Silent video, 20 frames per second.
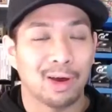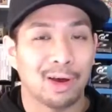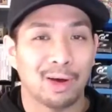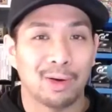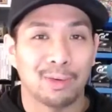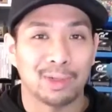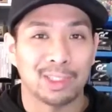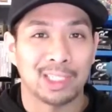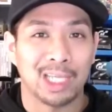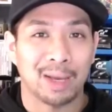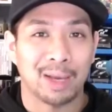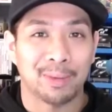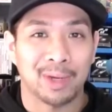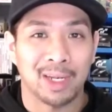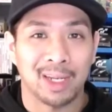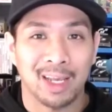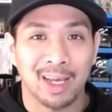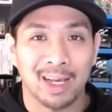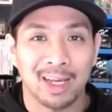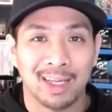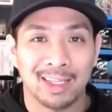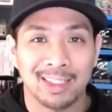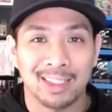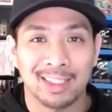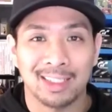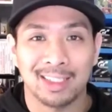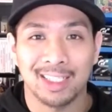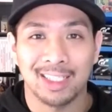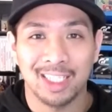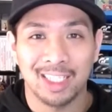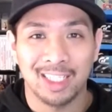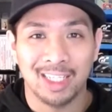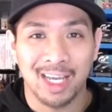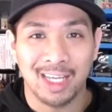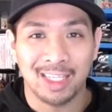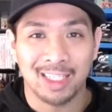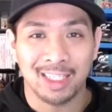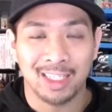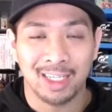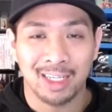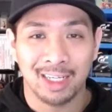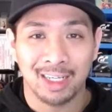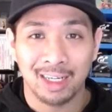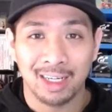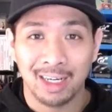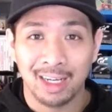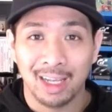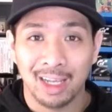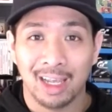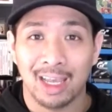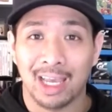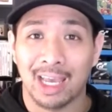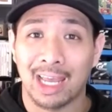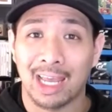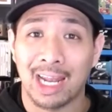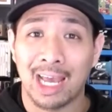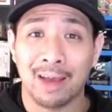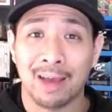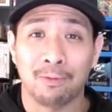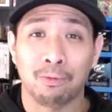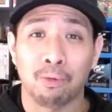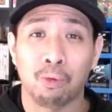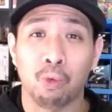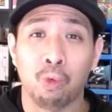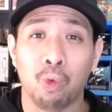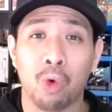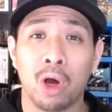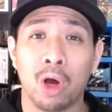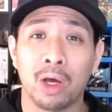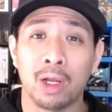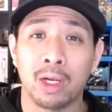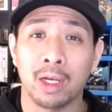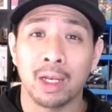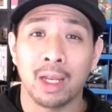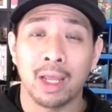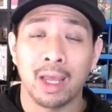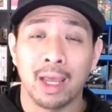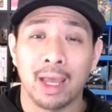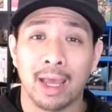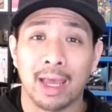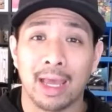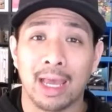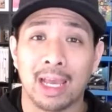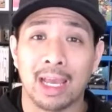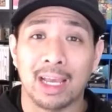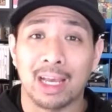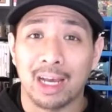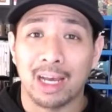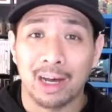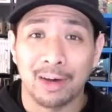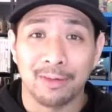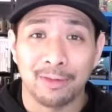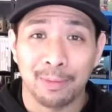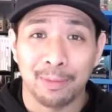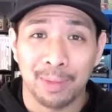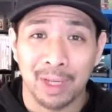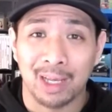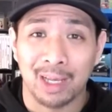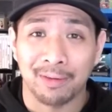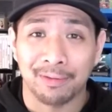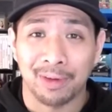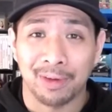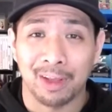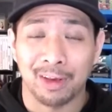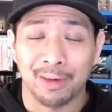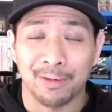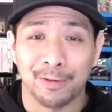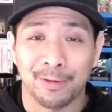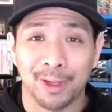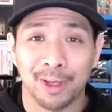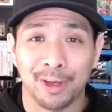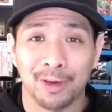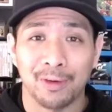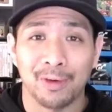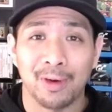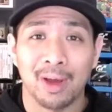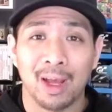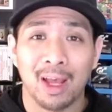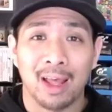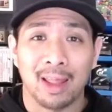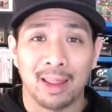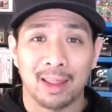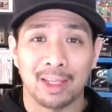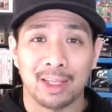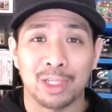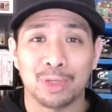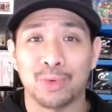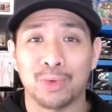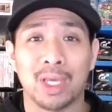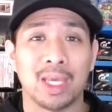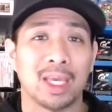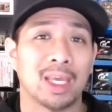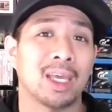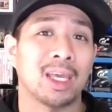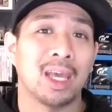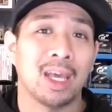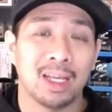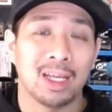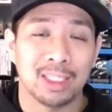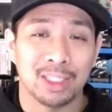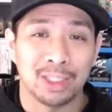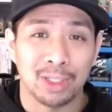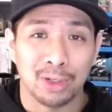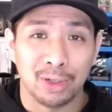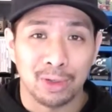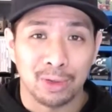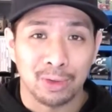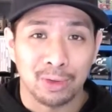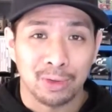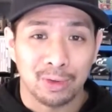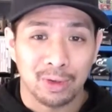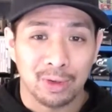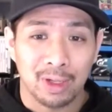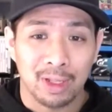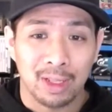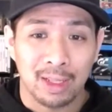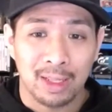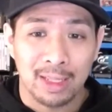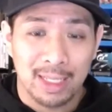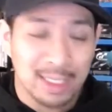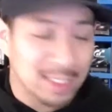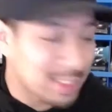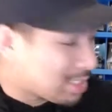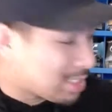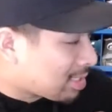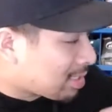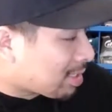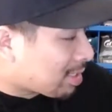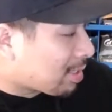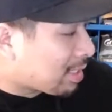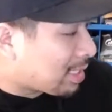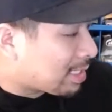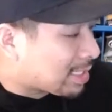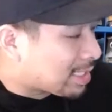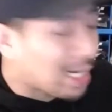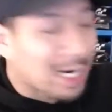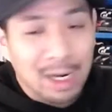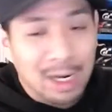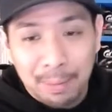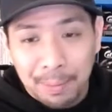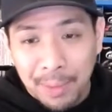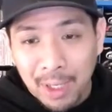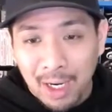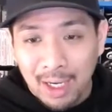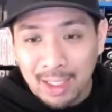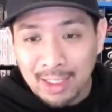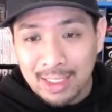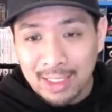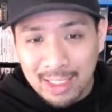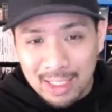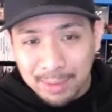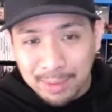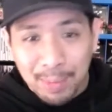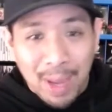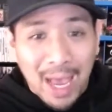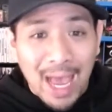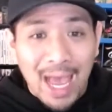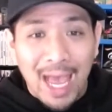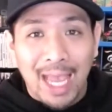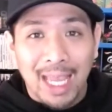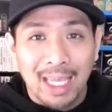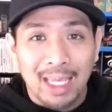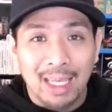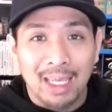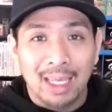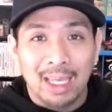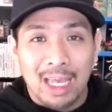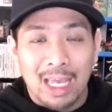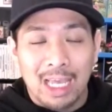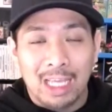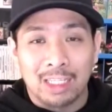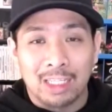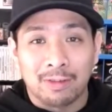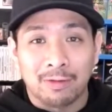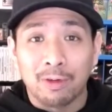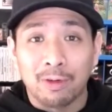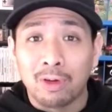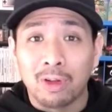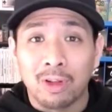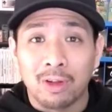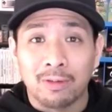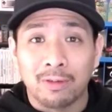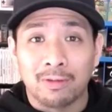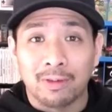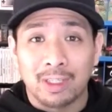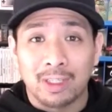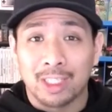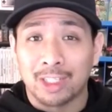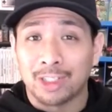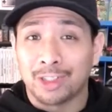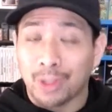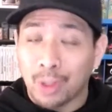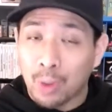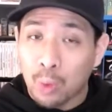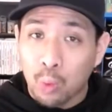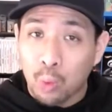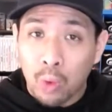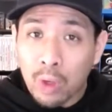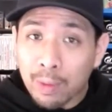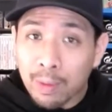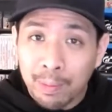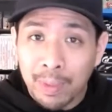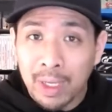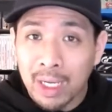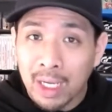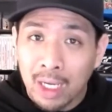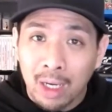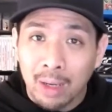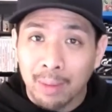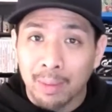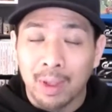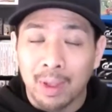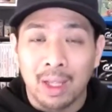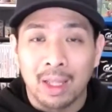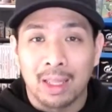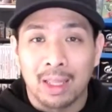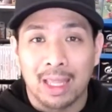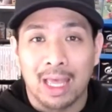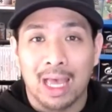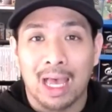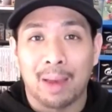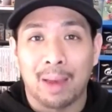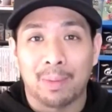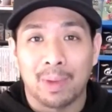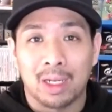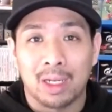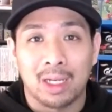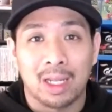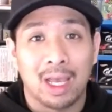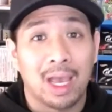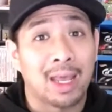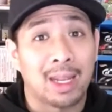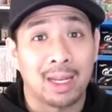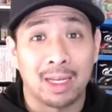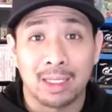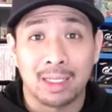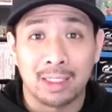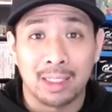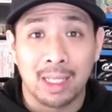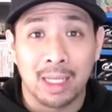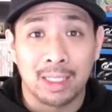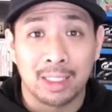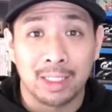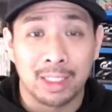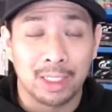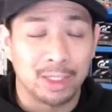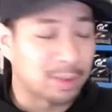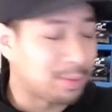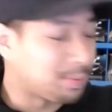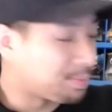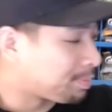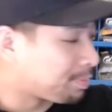What's happening, guys? DigiDestin here, and I have one heck of a pickup video for you this week. So this entire box and this bag is full of essentially one pickup that happened at an estate sale.